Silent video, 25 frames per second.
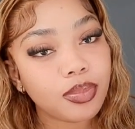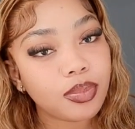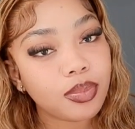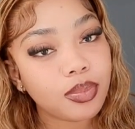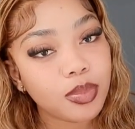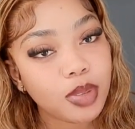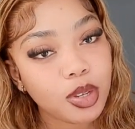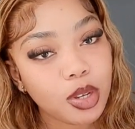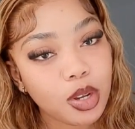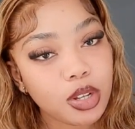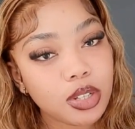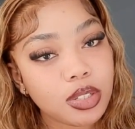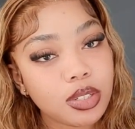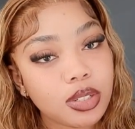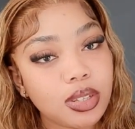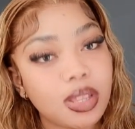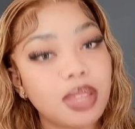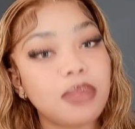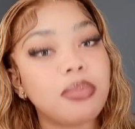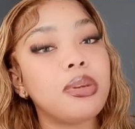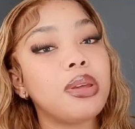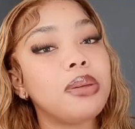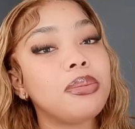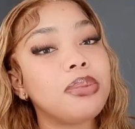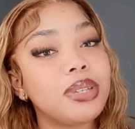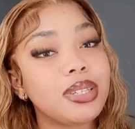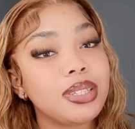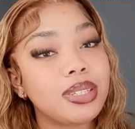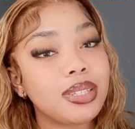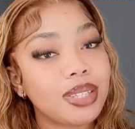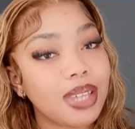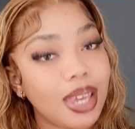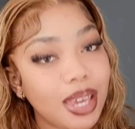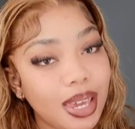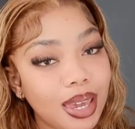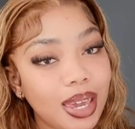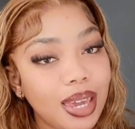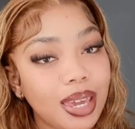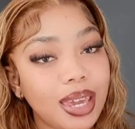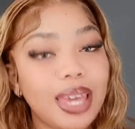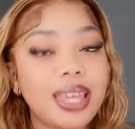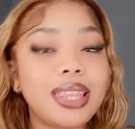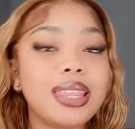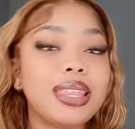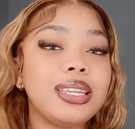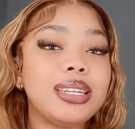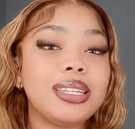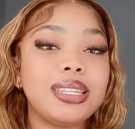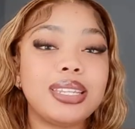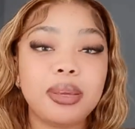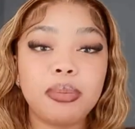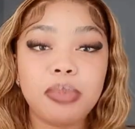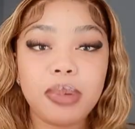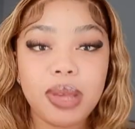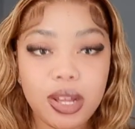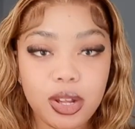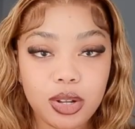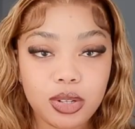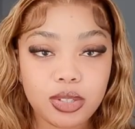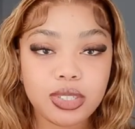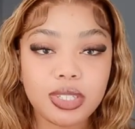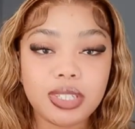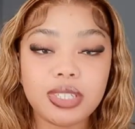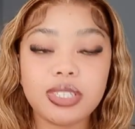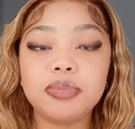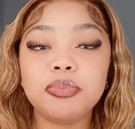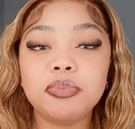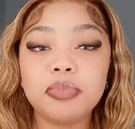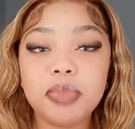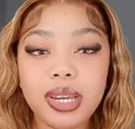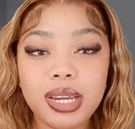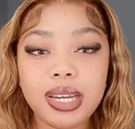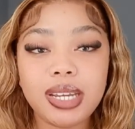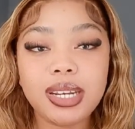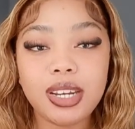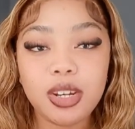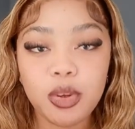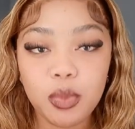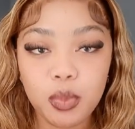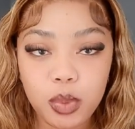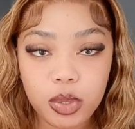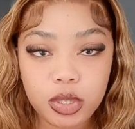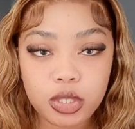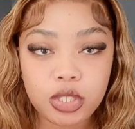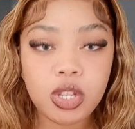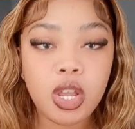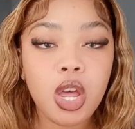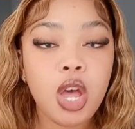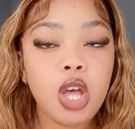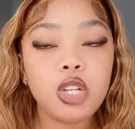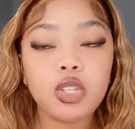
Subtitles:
because the baby is kicking and the belt is making it worse.